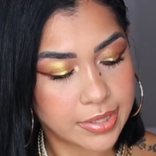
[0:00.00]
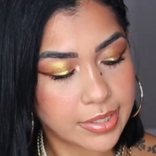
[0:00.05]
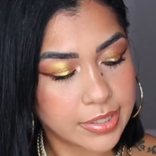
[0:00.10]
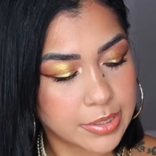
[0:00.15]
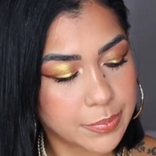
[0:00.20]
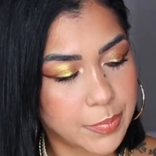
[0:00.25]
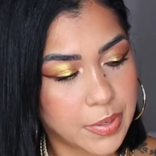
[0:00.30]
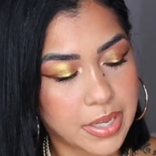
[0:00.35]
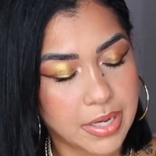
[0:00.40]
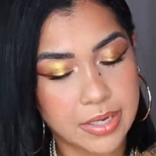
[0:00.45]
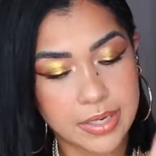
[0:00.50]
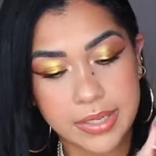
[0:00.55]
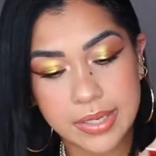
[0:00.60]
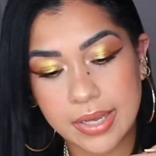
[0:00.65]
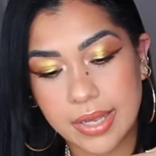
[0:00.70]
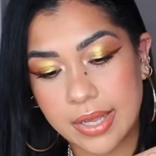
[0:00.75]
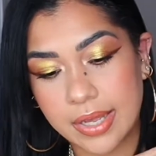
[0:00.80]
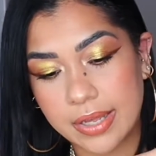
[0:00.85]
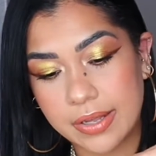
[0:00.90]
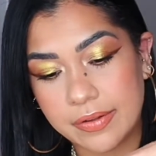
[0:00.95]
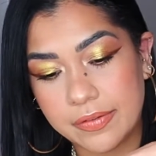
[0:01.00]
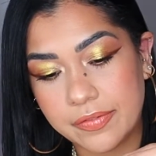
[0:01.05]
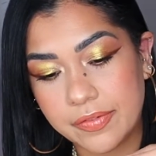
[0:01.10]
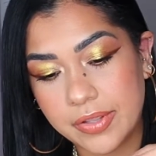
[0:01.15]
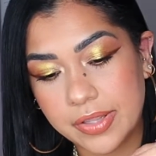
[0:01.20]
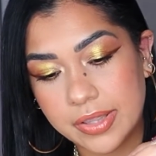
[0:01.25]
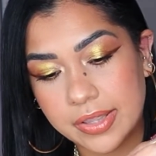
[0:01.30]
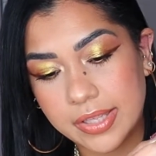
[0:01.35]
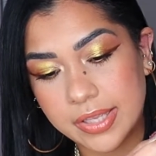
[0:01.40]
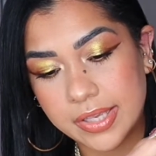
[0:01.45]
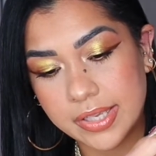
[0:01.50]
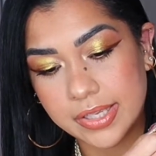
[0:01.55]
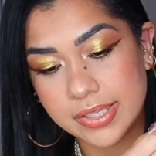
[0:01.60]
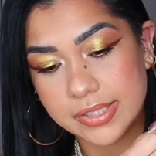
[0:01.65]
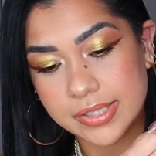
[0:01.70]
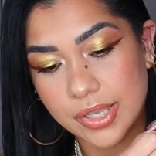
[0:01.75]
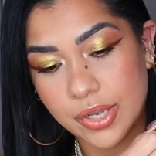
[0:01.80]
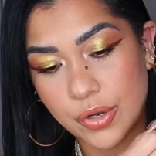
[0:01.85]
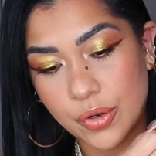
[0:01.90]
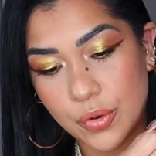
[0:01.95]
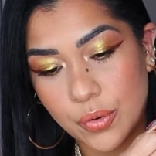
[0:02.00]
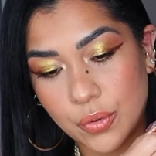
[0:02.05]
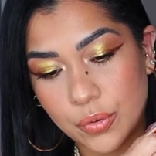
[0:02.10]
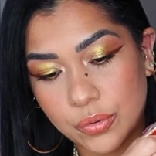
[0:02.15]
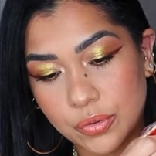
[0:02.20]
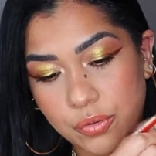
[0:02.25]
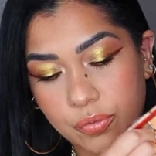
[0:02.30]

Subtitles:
this palette have this gold